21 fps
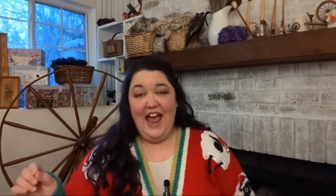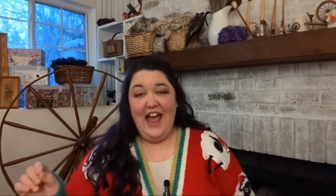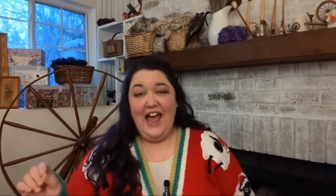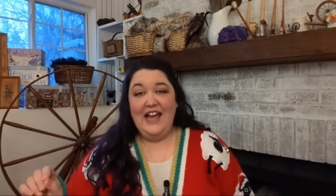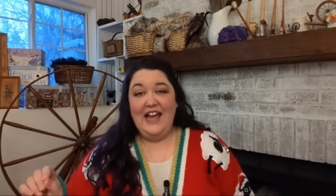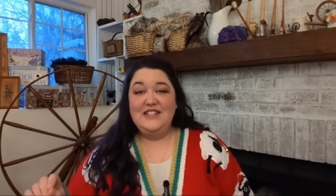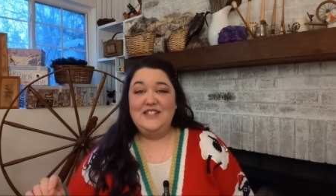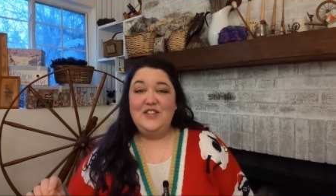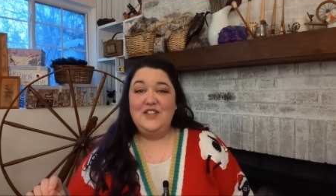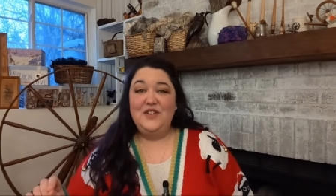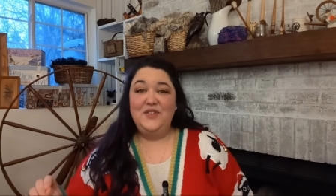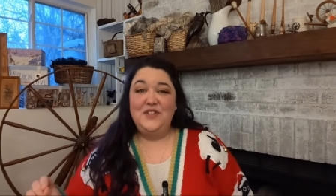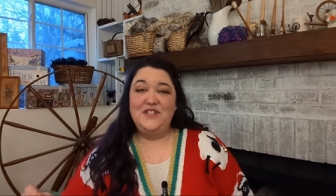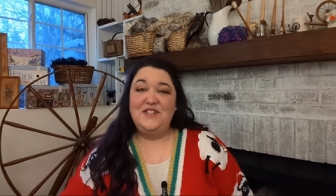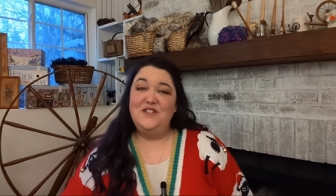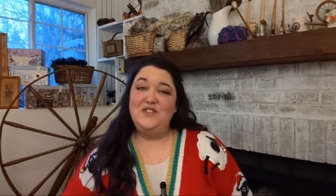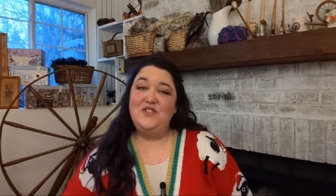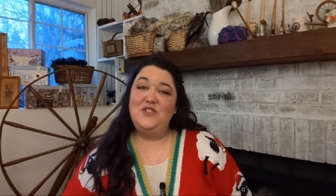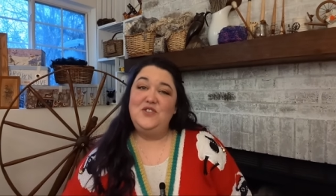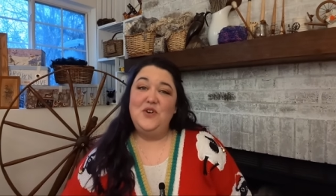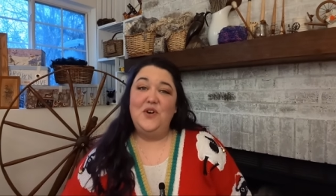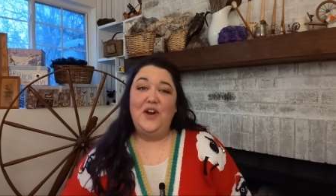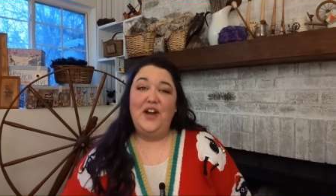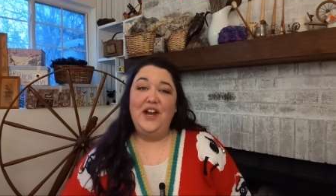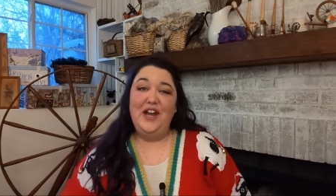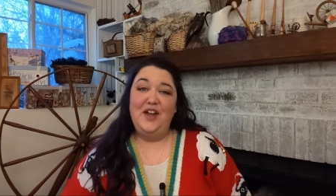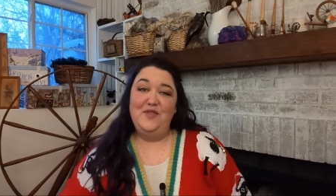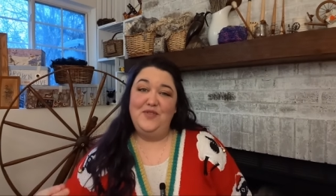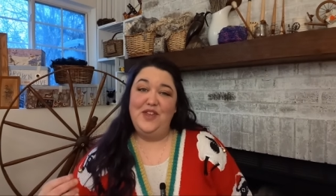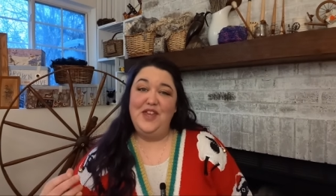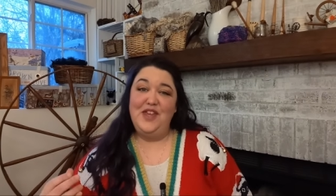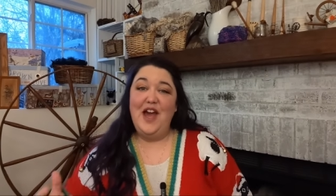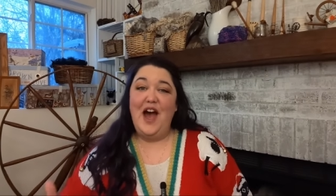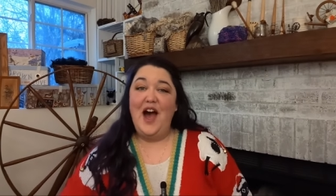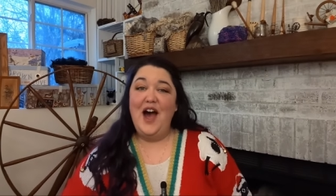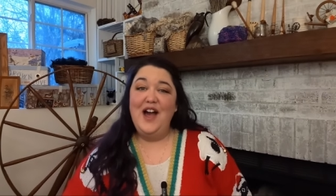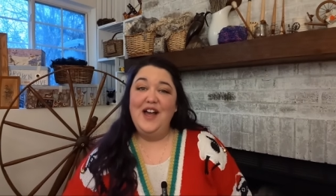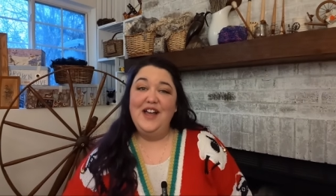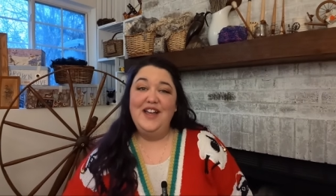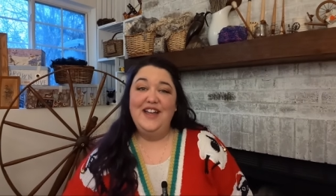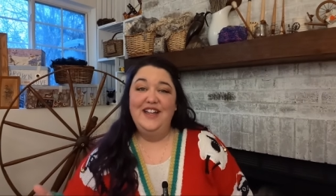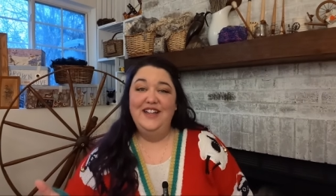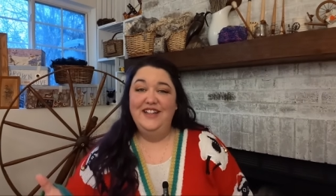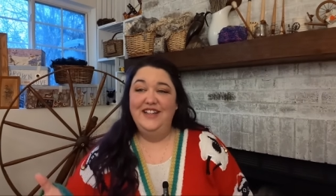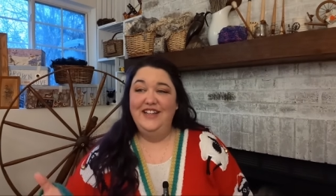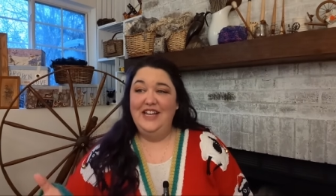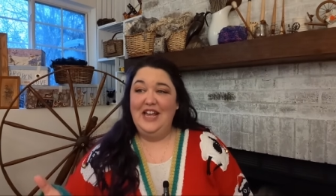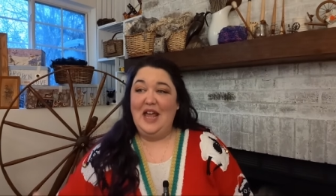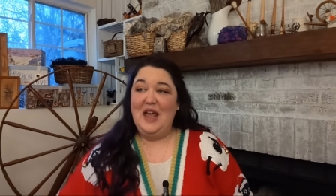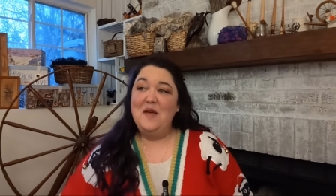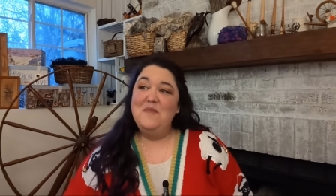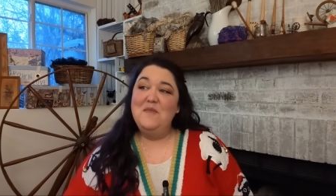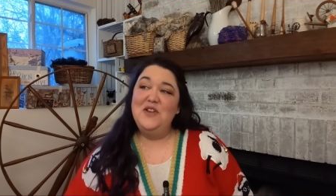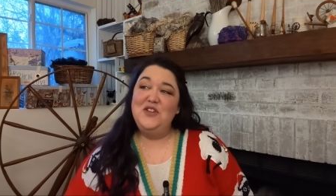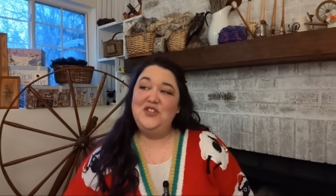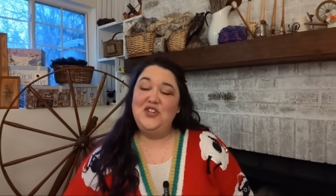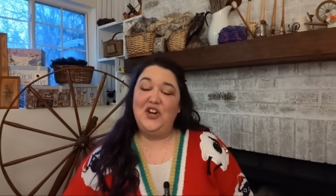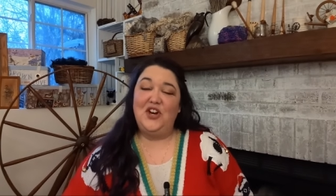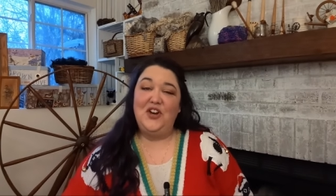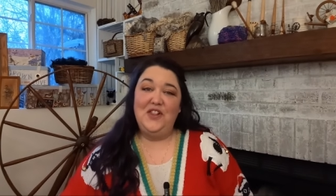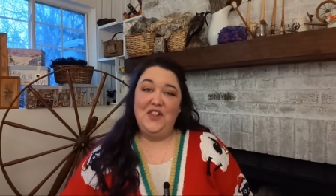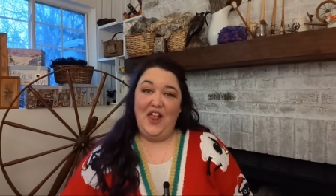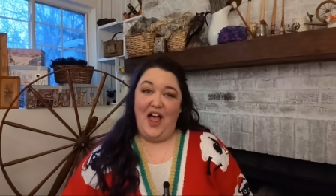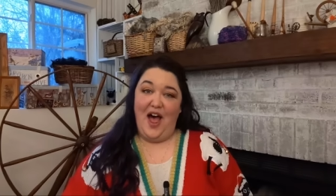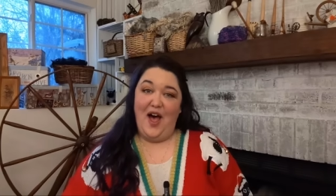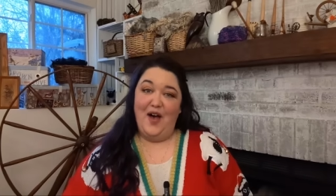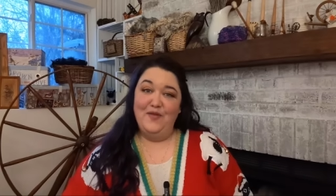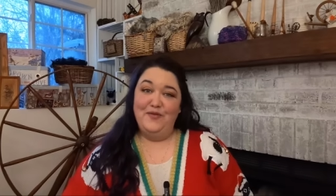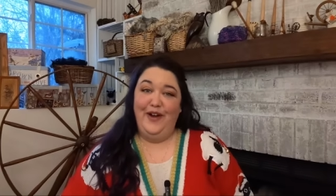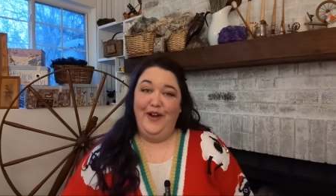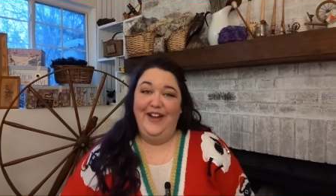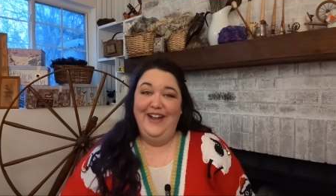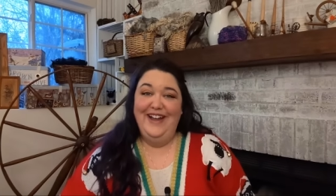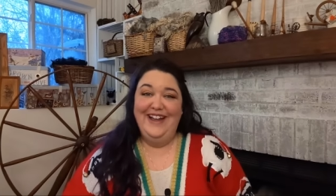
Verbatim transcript: And so it's a story of young, immature love.